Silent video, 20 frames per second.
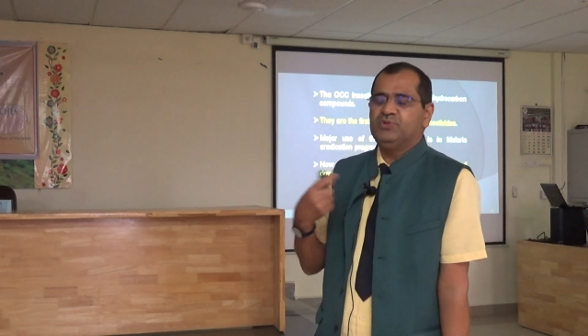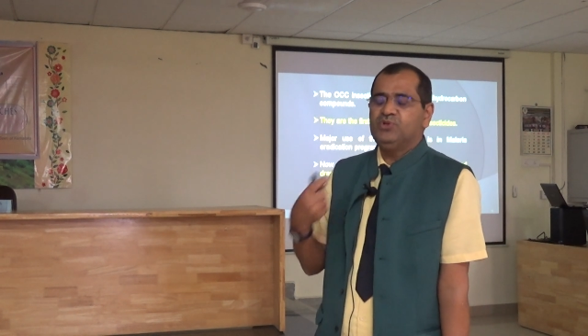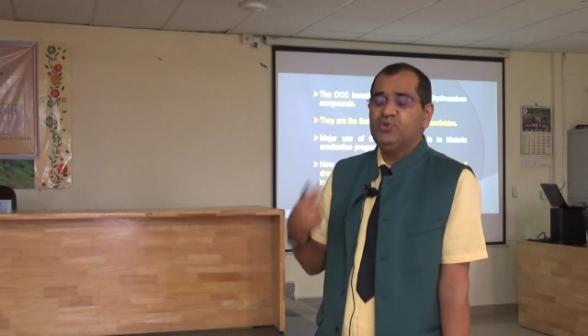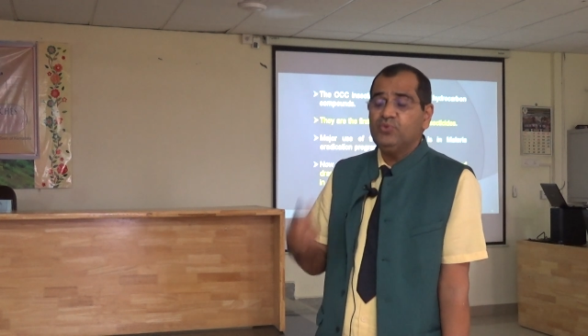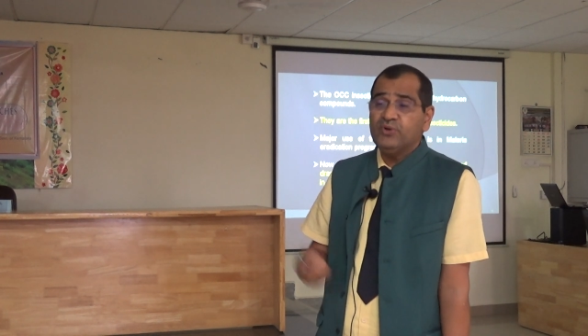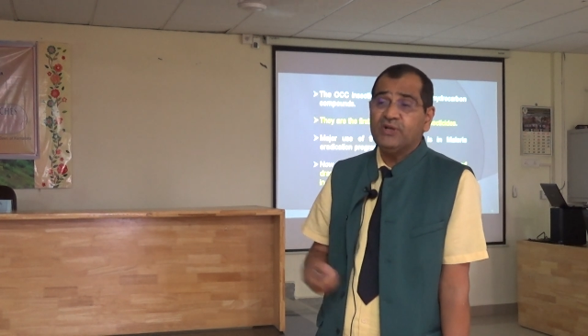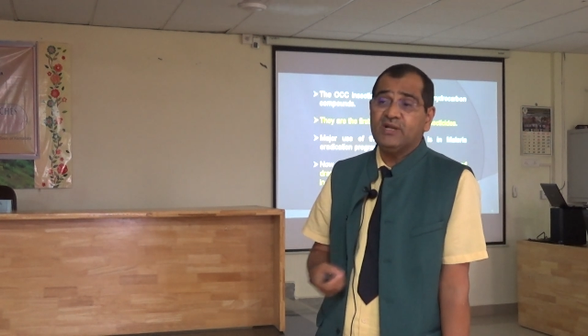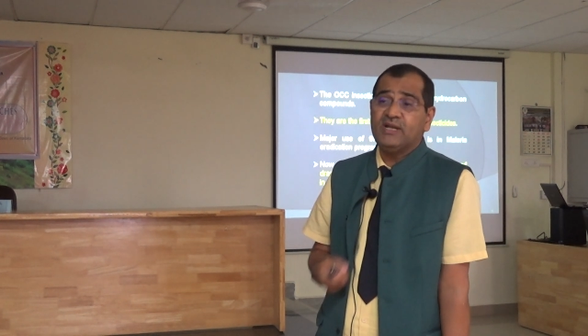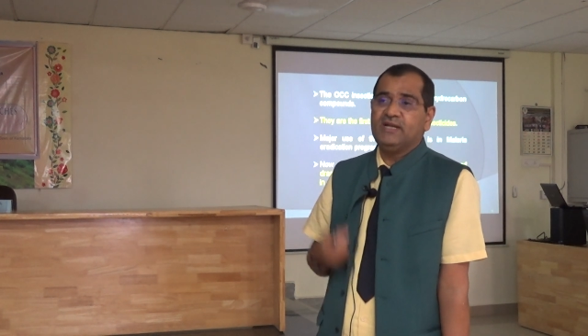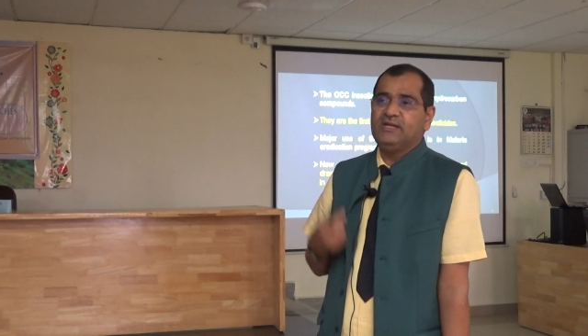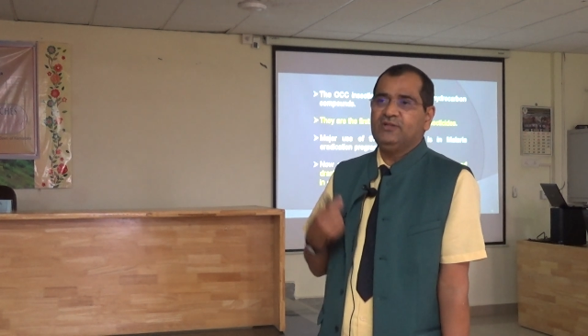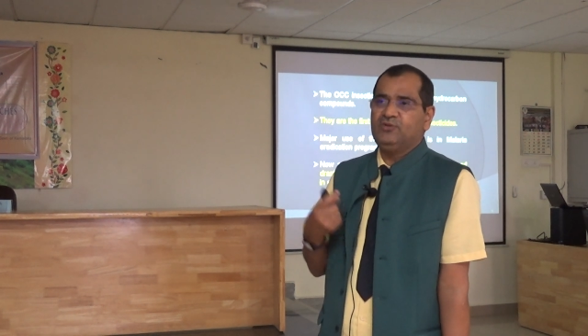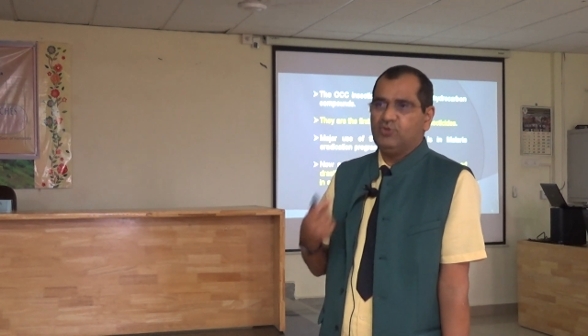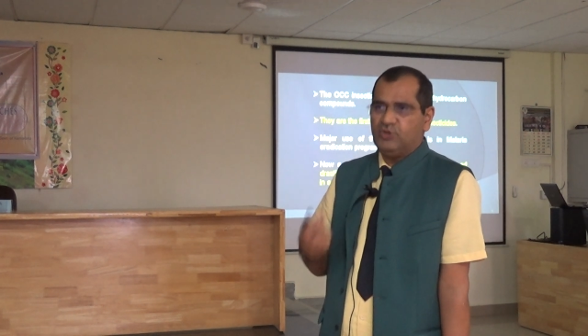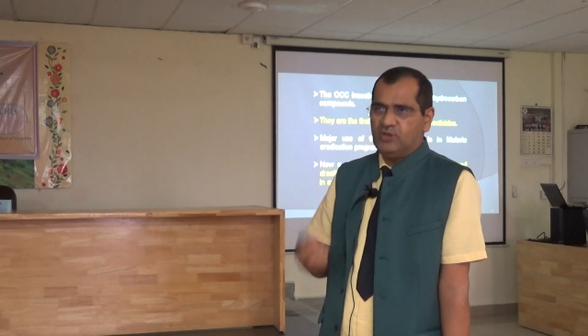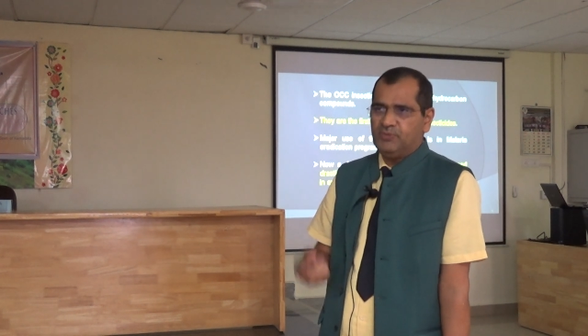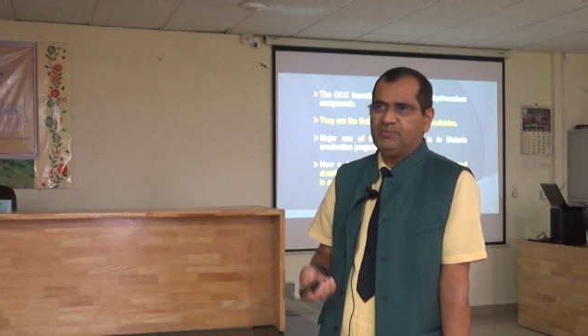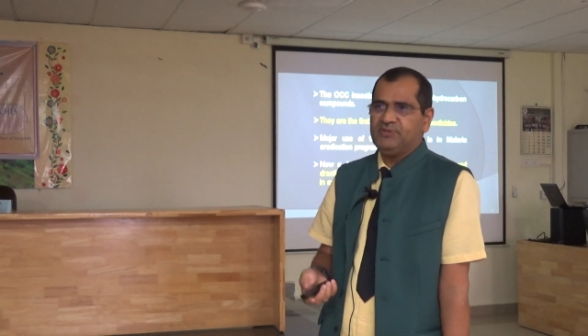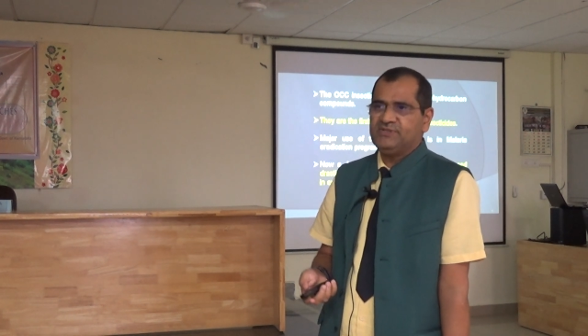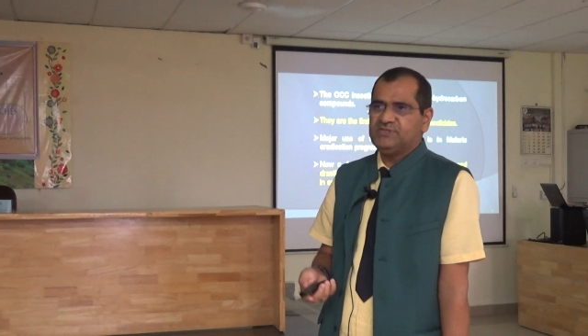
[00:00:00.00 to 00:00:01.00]
newer and
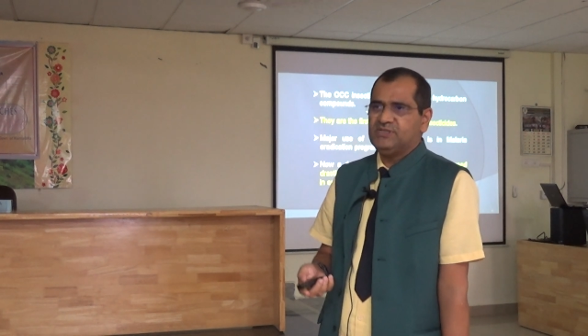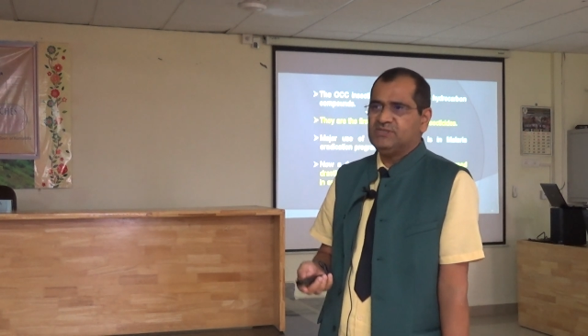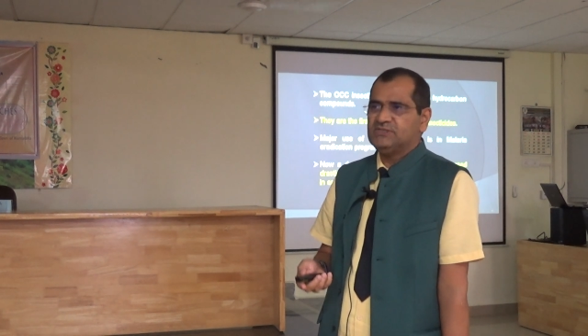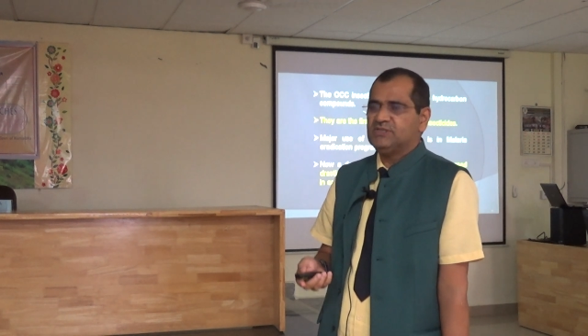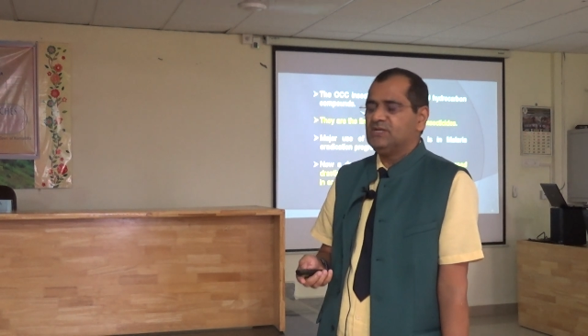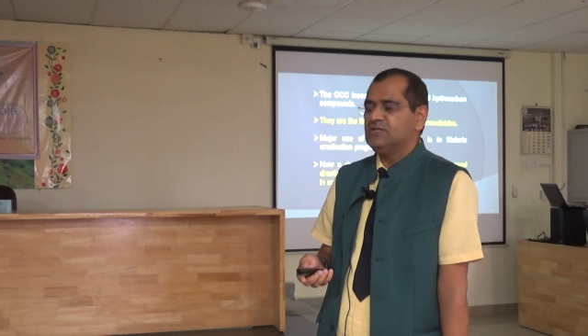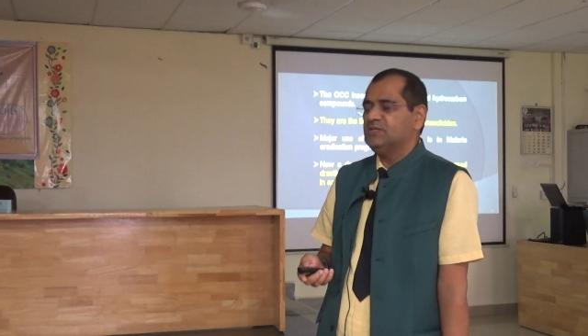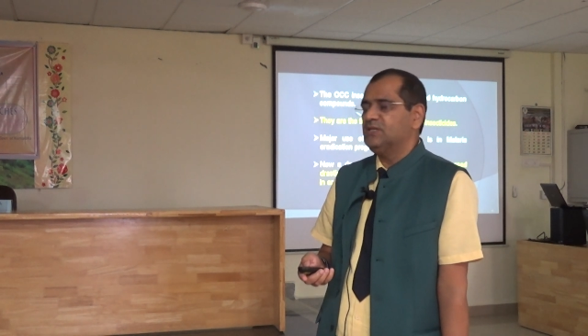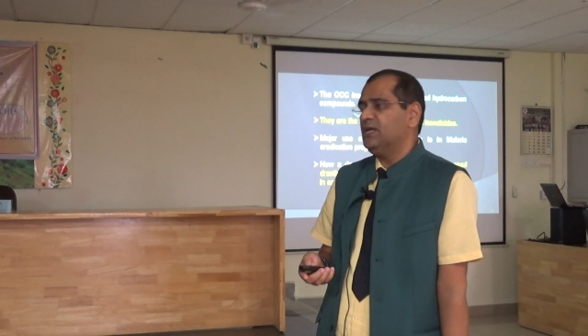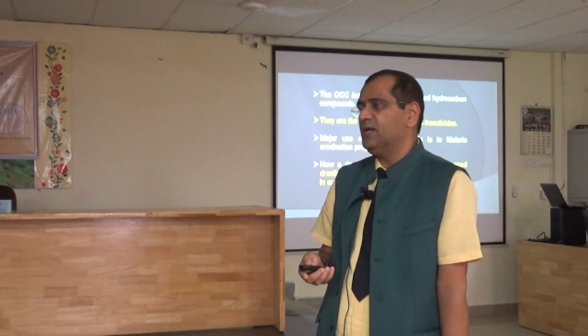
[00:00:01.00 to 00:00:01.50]
newer pesticides